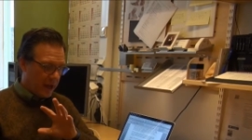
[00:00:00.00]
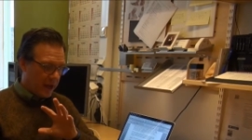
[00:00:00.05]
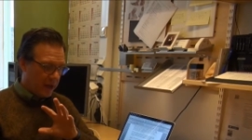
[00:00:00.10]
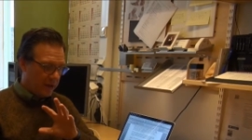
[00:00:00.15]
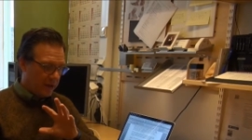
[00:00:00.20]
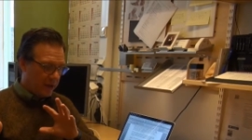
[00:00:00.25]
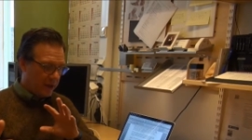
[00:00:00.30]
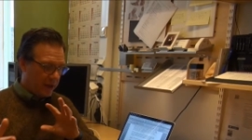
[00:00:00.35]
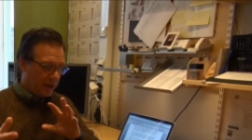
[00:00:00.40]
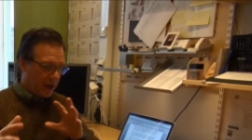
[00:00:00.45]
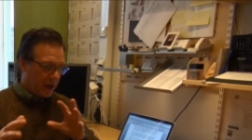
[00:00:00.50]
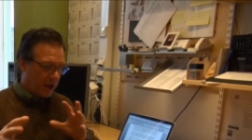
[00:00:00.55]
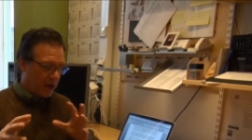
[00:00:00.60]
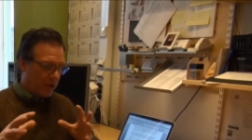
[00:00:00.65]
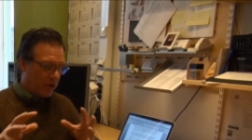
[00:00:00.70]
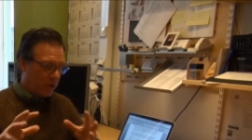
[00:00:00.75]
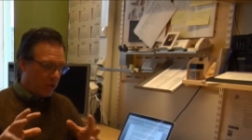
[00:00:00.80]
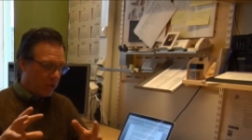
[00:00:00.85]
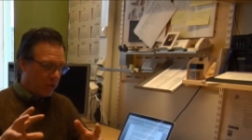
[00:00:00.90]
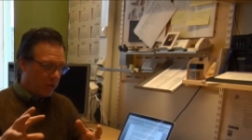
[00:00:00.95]
and then
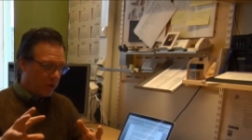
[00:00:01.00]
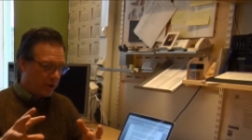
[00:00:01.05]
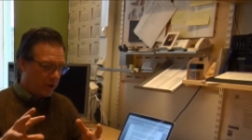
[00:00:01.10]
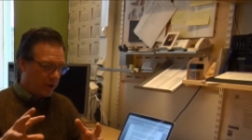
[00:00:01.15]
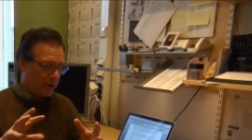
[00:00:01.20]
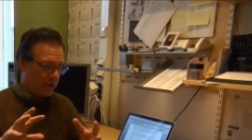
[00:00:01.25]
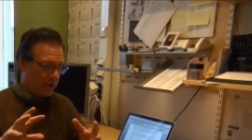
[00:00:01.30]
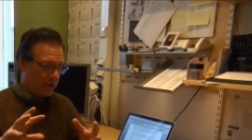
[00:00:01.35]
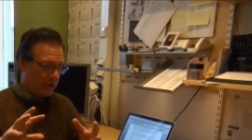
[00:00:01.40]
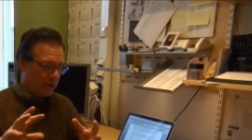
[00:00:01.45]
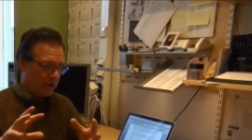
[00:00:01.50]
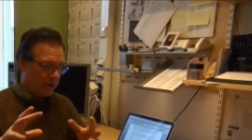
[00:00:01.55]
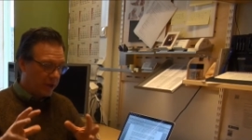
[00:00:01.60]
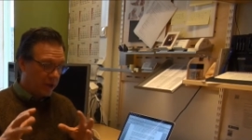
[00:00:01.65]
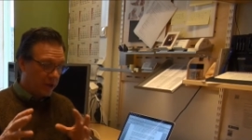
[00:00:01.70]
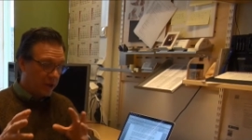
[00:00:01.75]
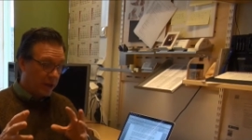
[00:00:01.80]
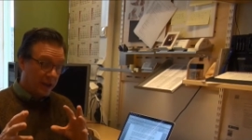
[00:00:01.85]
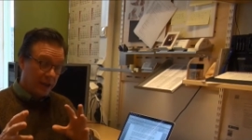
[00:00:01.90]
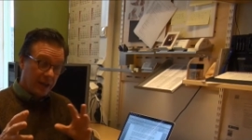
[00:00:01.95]
how you're
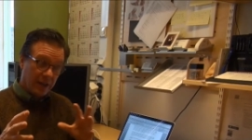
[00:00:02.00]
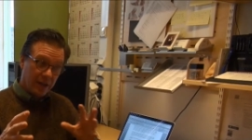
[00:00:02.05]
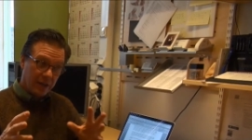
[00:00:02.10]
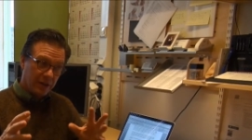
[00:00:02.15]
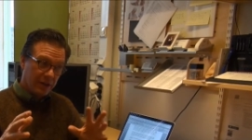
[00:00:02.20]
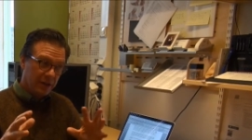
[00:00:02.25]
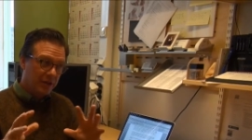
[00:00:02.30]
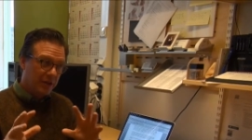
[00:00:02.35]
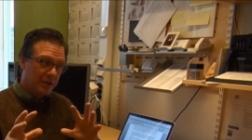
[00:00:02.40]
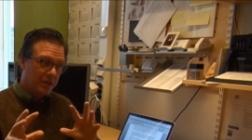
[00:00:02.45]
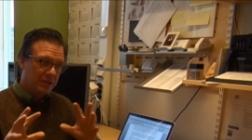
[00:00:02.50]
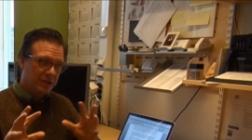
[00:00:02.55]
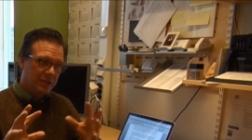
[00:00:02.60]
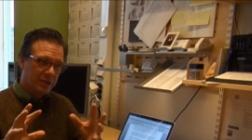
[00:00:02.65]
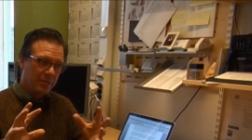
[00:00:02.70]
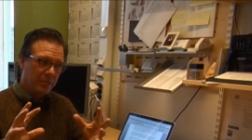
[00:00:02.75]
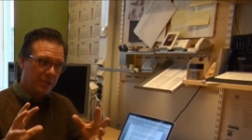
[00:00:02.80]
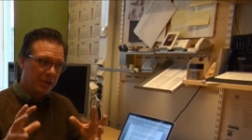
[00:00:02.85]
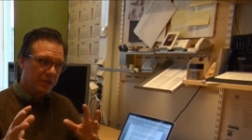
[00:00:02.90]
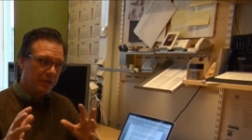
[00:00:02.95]
looking again at these
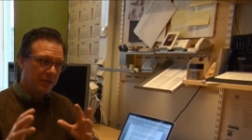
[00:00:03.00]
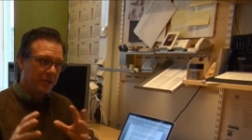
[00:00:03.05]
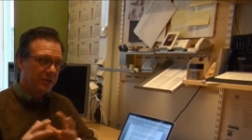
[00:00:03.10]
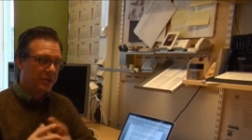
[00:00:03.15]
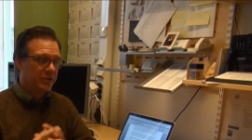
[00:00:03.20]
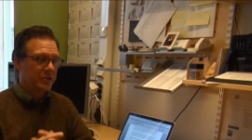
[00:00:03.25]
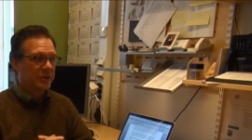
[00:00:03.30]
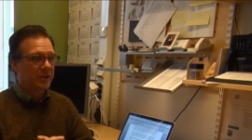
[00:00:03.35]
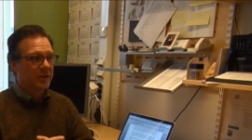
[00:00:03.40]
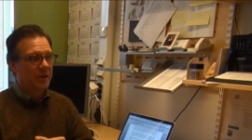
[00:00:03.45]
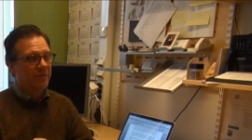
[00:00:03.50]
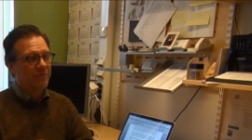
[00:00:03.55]
similarities and